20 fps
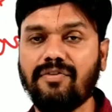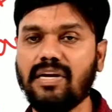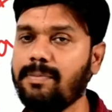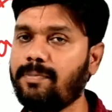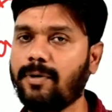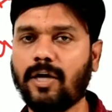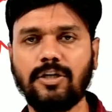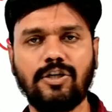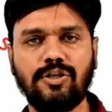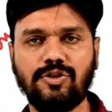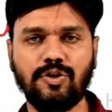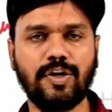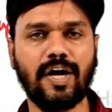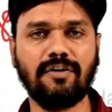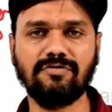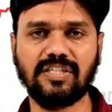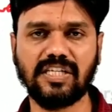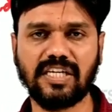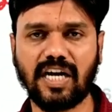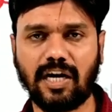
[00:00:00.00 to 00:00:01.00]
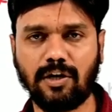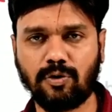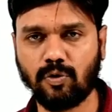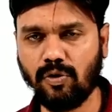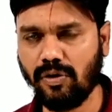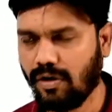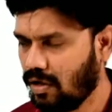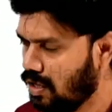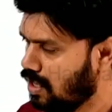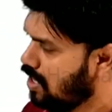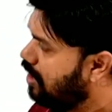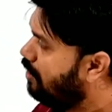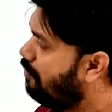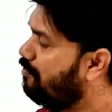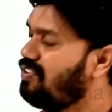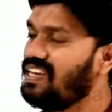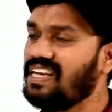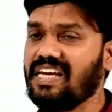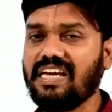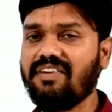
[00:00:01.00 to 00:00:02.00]
every project should have Jira tool.
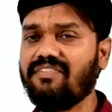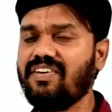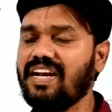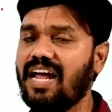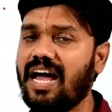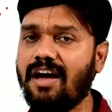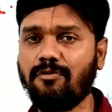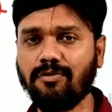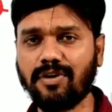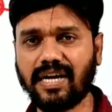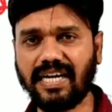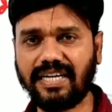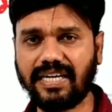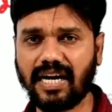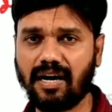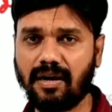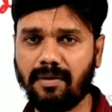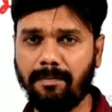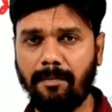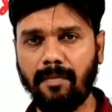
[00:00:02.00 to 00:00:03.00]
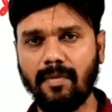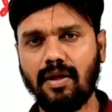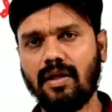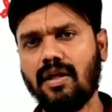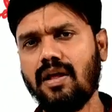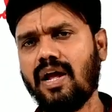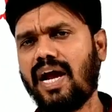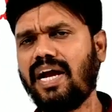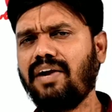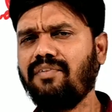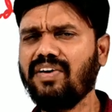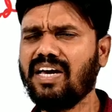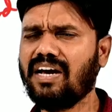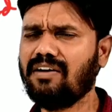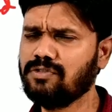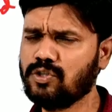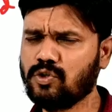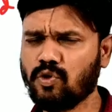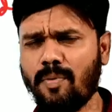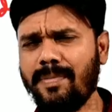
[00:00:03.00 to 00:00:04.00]
We even have GitHub and we
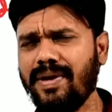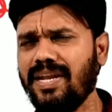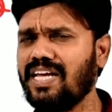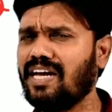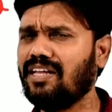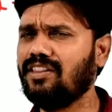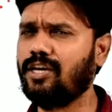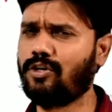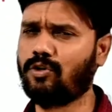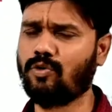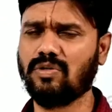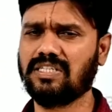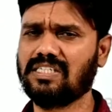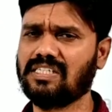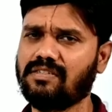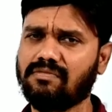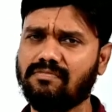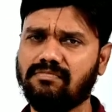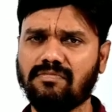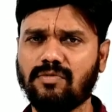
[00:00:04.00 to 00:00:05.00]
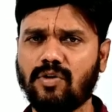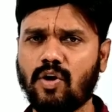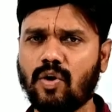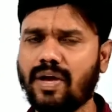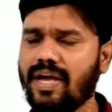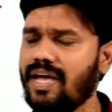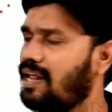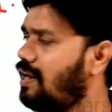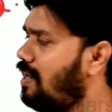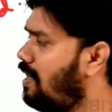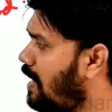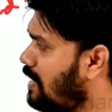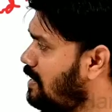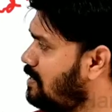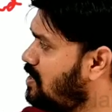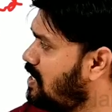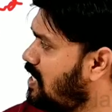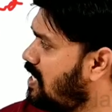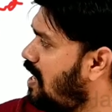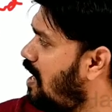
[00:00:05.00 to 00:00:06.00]
have so many other tools. Okay,
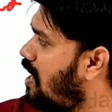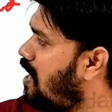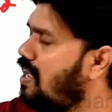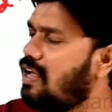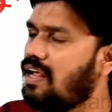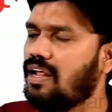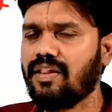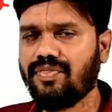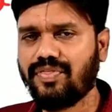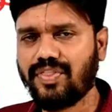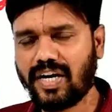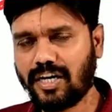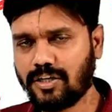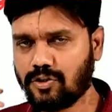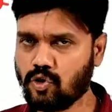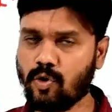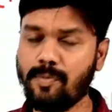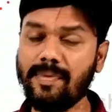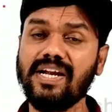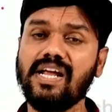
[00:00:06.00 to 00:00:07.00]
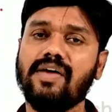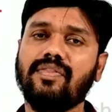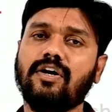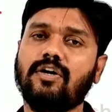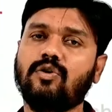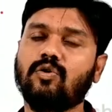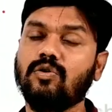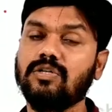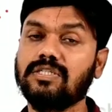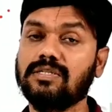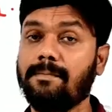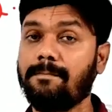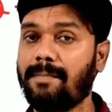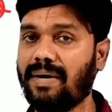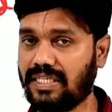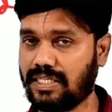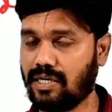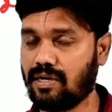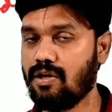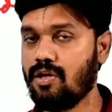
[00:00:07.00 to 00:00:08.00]
like Jira, there are so many other tools,
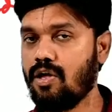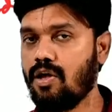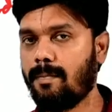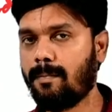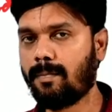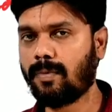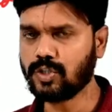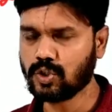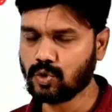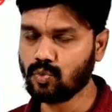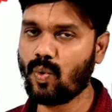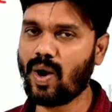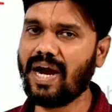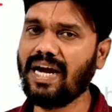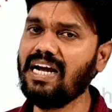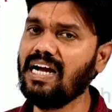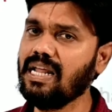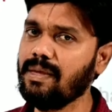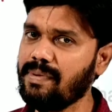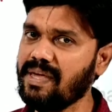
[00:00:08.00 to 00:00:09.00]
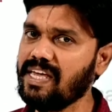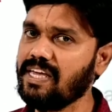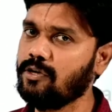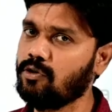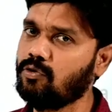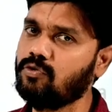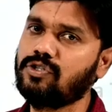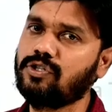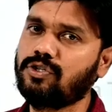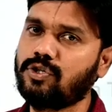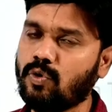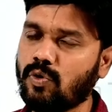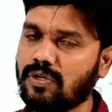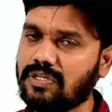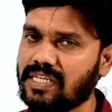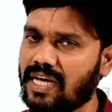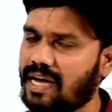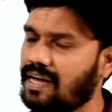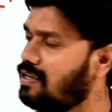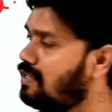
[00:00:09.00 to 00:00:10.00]
but most widely being used
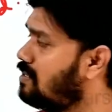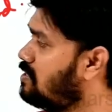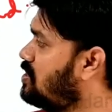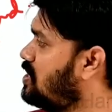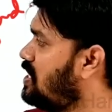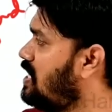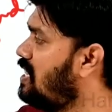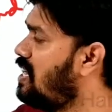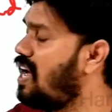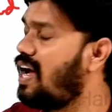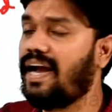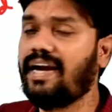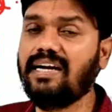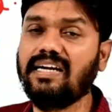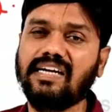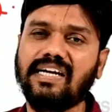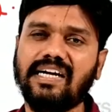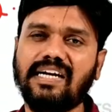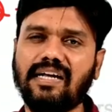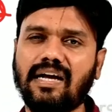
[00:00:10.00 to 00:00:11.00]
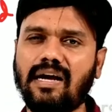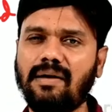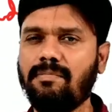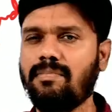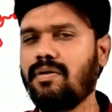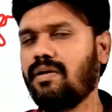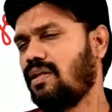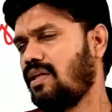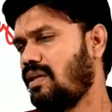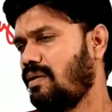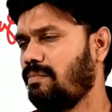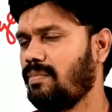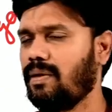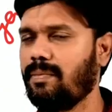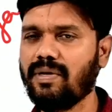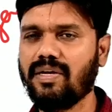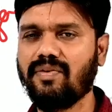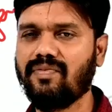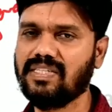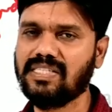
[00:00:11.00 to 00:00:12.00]
tools are Jira and GitHub.
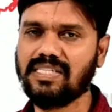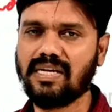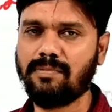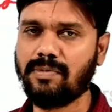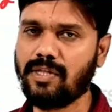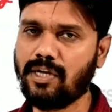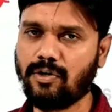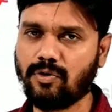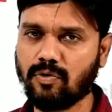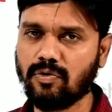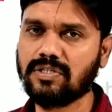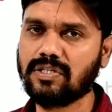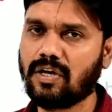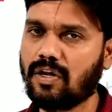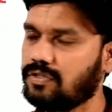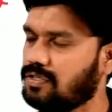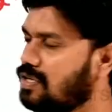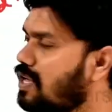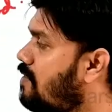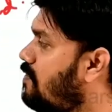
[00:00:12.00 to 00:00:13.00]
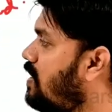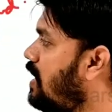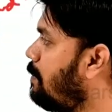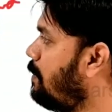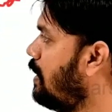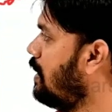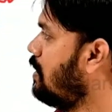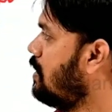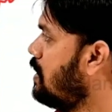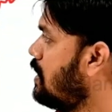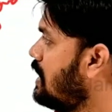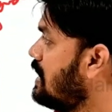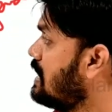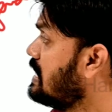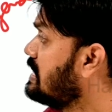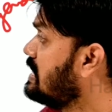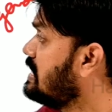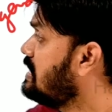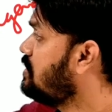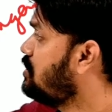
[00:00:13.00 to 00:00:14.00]
Maybe even some other tools also available.
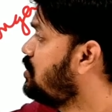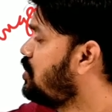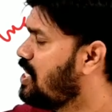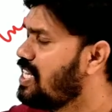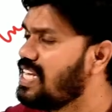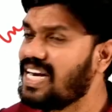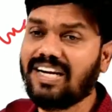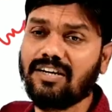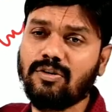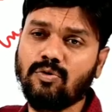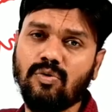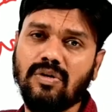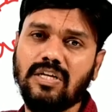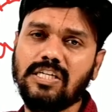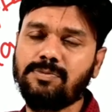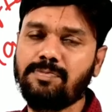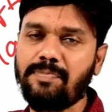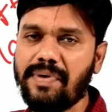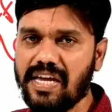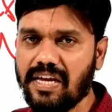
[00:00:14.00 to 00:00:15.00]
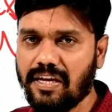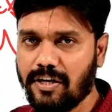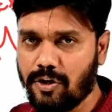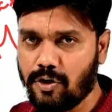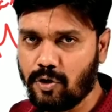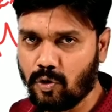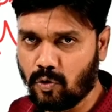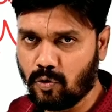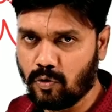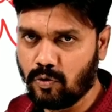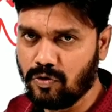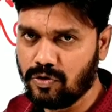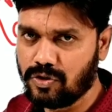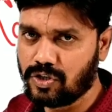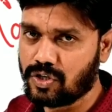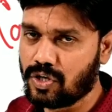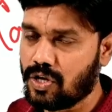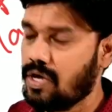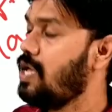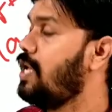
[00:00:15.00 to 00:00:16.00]
See, Jira tool is being
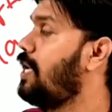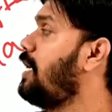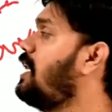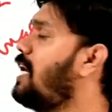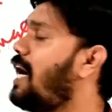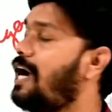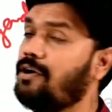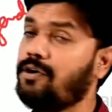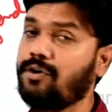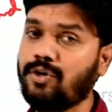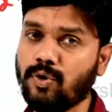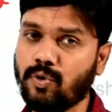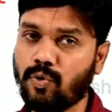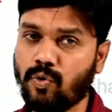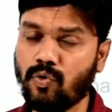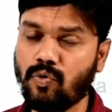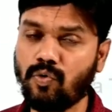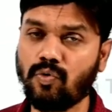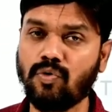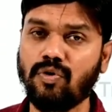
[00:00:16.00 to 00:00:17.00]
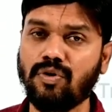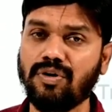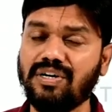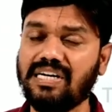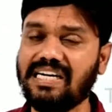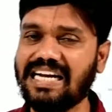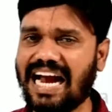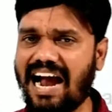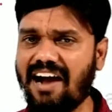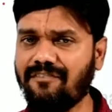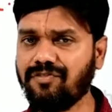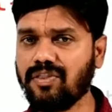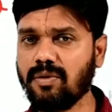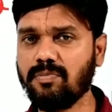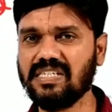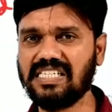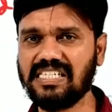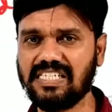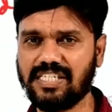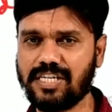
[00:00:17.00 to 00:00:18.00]
used in order to draft
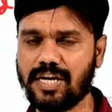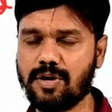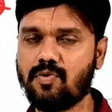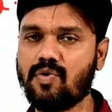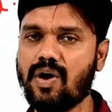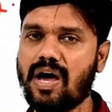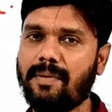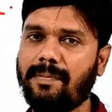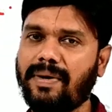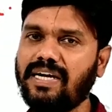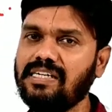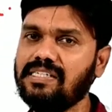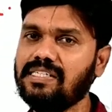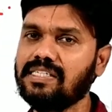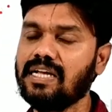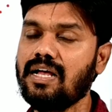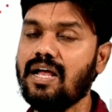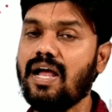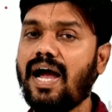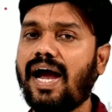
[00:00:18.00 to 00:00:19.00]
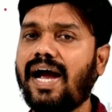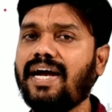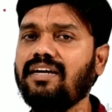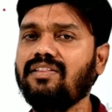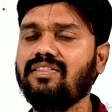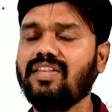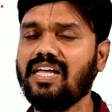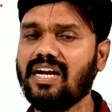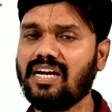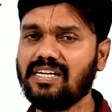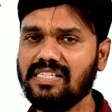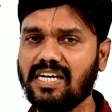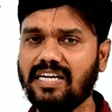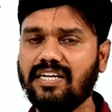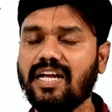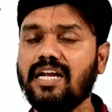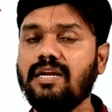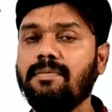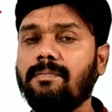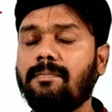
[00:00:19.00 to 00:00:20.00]
the business requirements, and there are
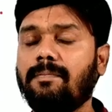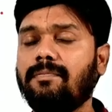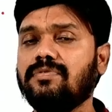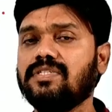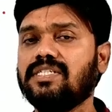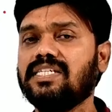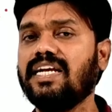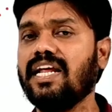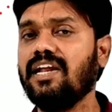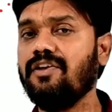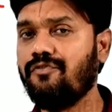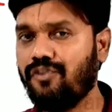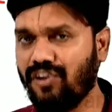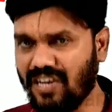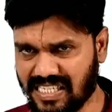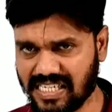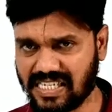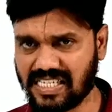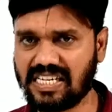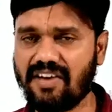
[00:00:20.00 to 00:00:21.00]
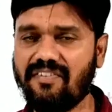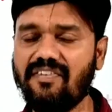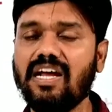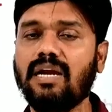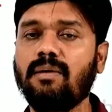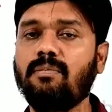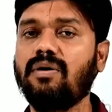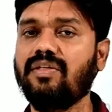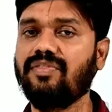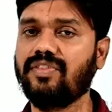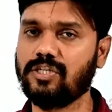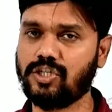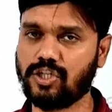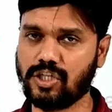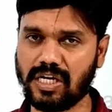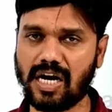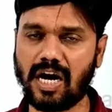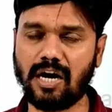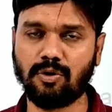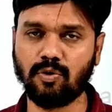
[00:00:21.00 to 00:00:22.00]
certain features available in the
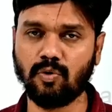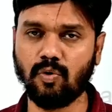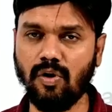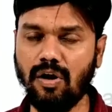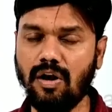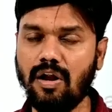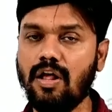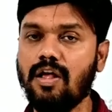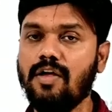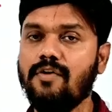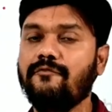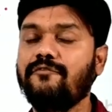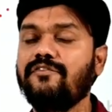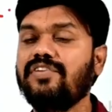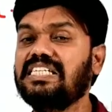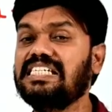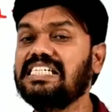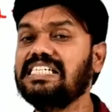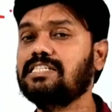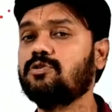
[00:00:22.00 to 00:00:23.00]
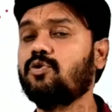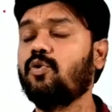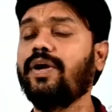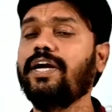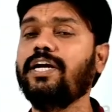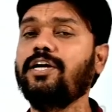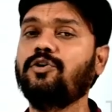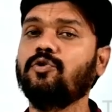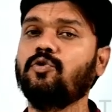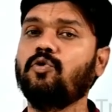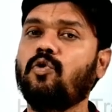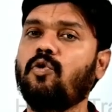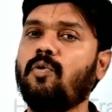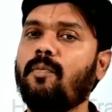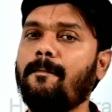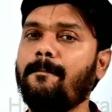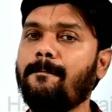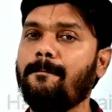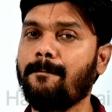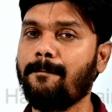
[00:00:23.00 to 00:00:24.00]
Jira tool which is going
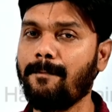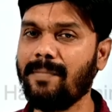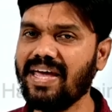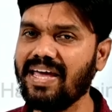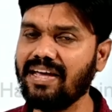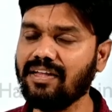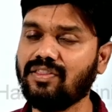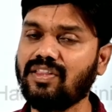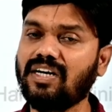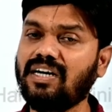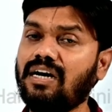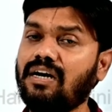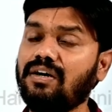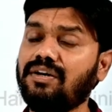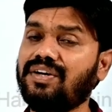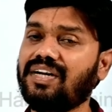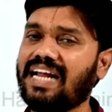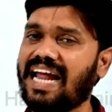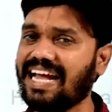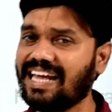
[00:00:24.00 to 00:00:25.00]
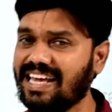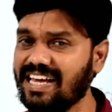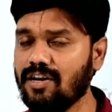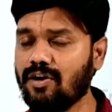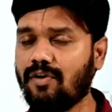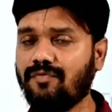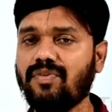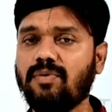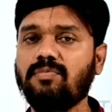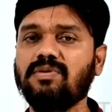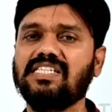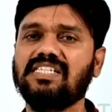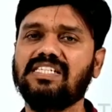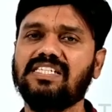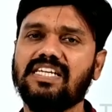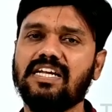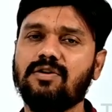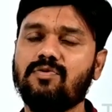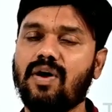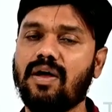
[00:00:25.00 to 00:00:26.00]
to make the tracking of the
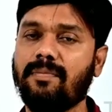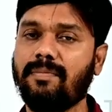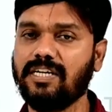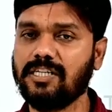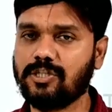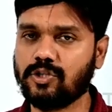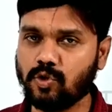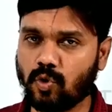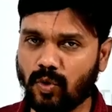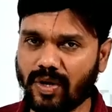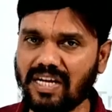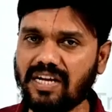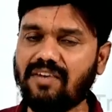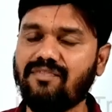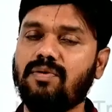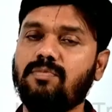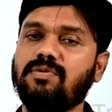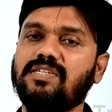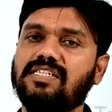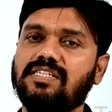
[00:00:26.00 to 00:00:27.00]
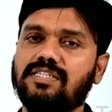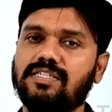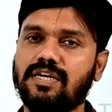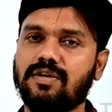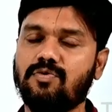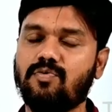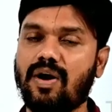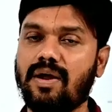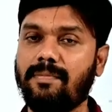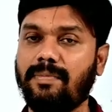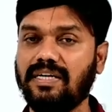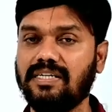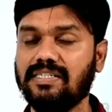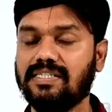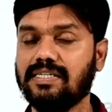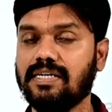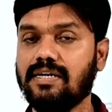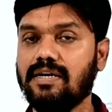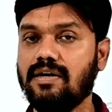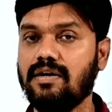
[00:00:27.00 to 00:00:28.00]
business requirements, storing of the business
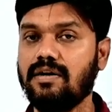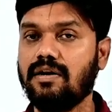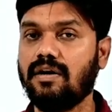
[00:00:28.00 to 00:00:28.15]
requirements,